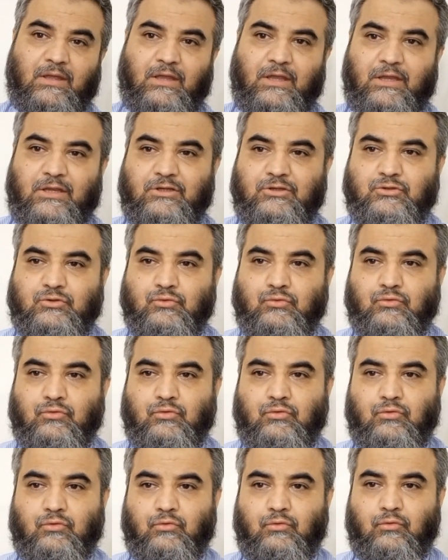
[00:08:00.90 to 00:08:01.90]

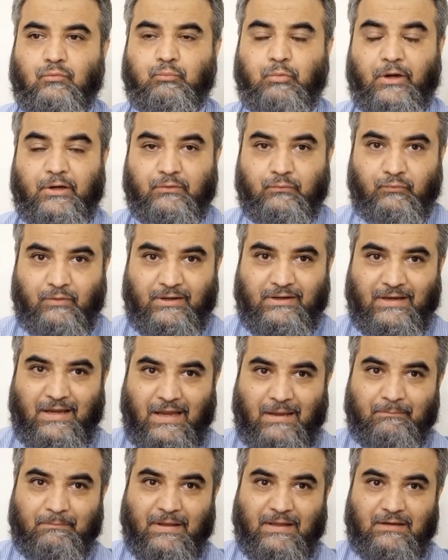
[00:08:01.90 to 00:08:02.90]
into 0.1
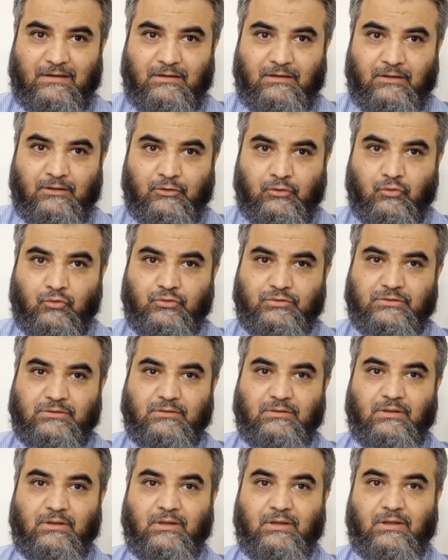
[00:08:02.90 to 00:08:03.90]
ml dose.
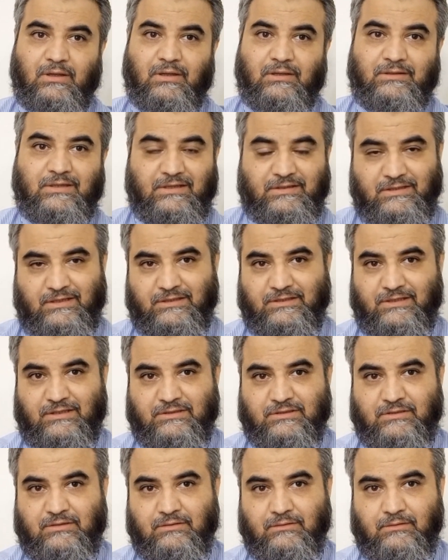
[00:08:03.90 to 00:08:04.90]
They need
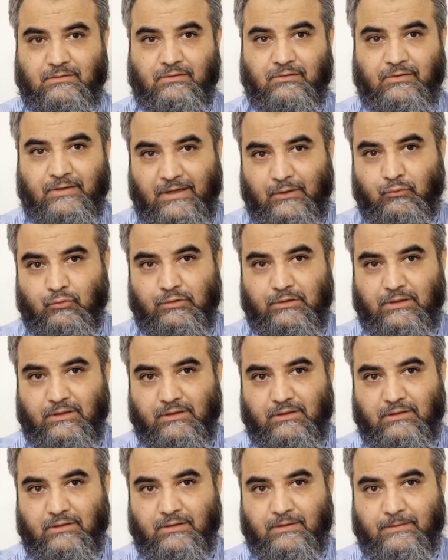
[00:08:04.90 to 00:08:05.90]
it
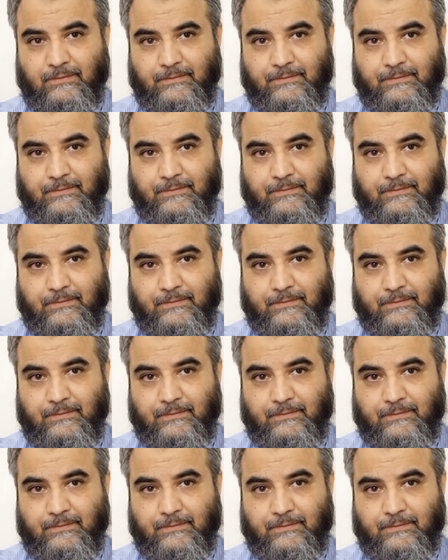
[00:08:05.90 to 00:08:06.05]
regularly,